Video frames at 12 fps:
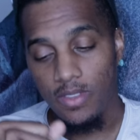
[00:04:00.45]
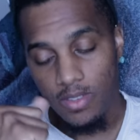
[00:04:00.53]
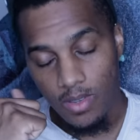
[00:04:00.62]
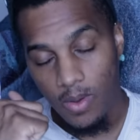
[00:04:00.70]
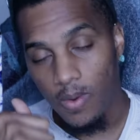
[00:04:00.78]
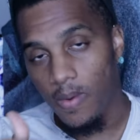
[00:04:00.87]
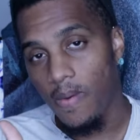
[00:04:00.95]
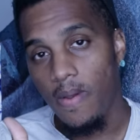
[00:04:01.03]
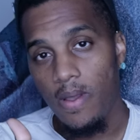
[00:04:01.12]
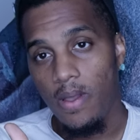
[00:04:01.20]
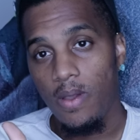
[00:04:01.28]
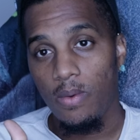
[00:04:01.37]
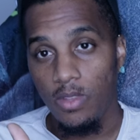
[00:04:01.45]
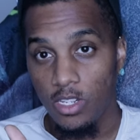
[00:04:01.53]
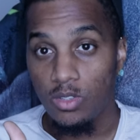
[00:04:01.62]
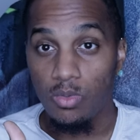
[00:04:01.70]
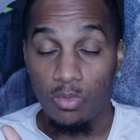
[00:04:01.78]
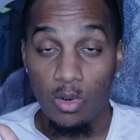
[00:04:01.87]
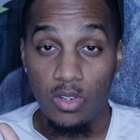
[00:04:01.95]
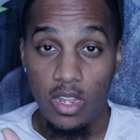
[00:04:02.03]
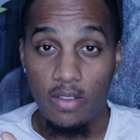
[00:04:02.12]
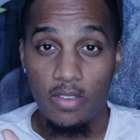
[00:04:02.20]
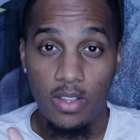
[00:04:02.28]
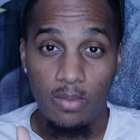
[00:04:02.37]
So this will more
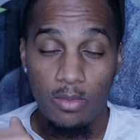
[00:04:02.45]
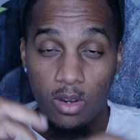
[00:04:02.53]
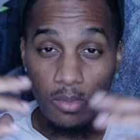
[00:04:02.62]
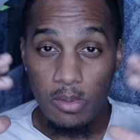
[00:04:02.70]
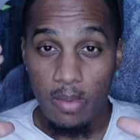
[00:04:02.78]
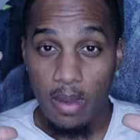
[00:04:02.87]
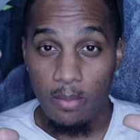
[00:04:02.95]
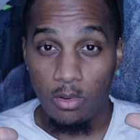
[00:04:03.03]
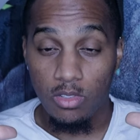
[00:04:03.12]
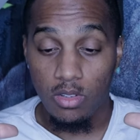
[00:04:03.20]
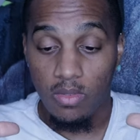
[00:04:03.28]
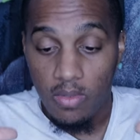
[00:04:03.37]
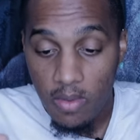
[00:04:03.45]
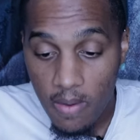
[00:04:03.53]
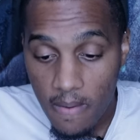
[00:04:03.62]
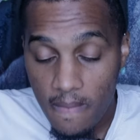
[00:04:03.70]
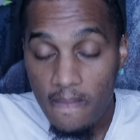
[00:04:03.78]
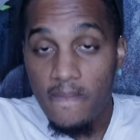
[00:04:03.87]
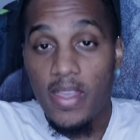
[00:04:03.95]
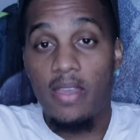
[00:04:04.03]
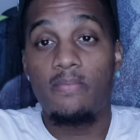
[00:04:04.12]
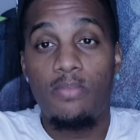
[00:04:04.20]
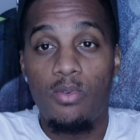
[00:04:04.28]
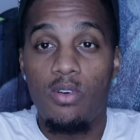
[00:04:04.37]
definitely going to be my most
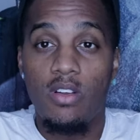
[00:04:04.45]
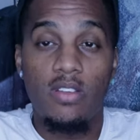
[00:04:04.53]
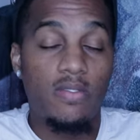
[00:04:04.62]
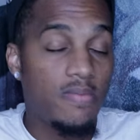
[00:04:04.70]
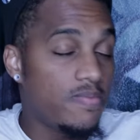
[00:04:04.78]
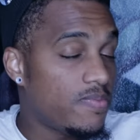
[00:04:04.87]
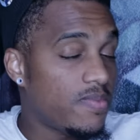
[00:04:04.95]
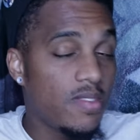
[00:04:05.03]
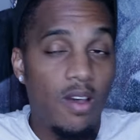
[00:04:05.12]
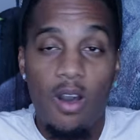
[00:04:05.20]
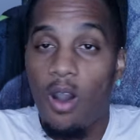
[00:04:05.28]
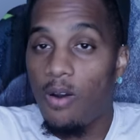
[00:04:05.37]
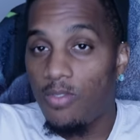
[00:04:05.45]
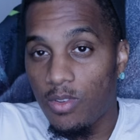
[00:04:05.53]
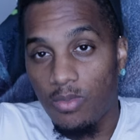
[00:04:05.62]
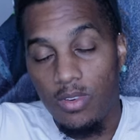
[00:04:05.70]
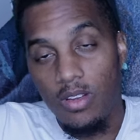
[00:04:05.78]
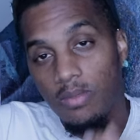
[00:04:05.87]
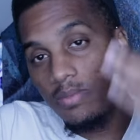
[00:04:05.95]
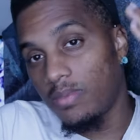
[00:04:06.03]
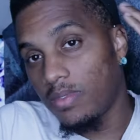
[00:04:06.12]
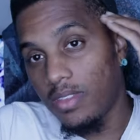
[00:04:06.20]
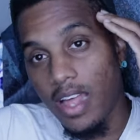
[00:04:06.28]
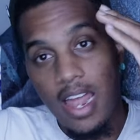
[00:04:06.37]
important off the
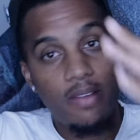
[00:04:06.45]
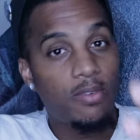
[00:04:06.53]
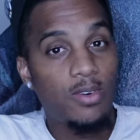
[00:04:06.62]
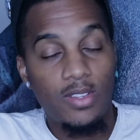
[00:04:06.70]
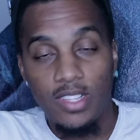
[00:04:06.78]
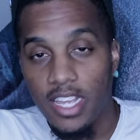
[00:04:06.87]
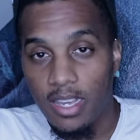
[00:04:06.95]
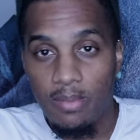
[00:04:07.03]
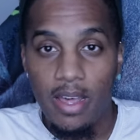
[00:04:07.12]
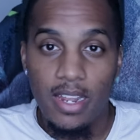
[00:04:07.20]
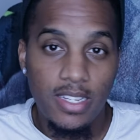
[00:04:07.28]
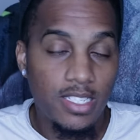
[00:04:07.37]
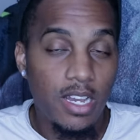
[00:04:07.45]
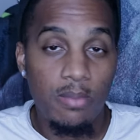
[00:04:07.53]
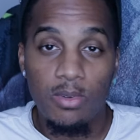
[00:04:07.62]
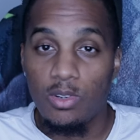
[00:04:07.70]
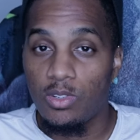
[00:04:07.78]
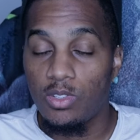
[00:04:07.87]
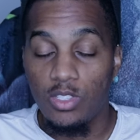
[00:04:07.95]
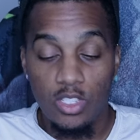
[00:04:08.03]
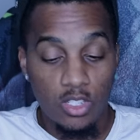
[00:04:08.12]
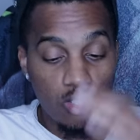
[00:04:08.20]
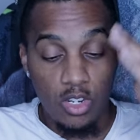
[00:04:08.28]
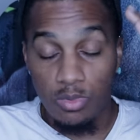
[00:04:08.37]
rip. Not even going to think about it. It's coming.
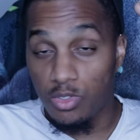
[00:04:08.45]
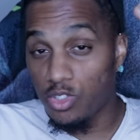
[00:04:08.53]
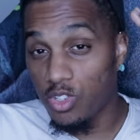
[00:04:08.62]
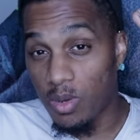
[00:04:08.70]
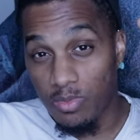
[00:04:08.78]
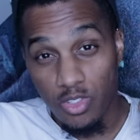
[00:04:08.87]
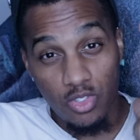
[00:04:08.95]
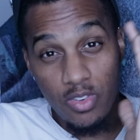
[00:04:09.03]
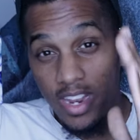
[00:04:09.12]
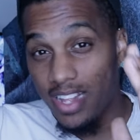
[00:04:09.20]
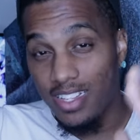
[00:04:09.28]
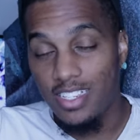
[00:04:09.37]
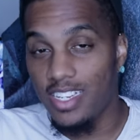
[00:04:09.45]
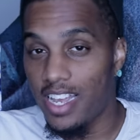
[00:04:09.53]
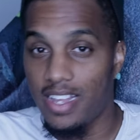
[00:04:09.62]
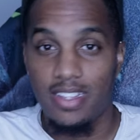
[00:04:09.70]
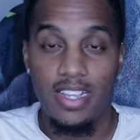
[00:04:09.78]
It's just going to come straight out the check.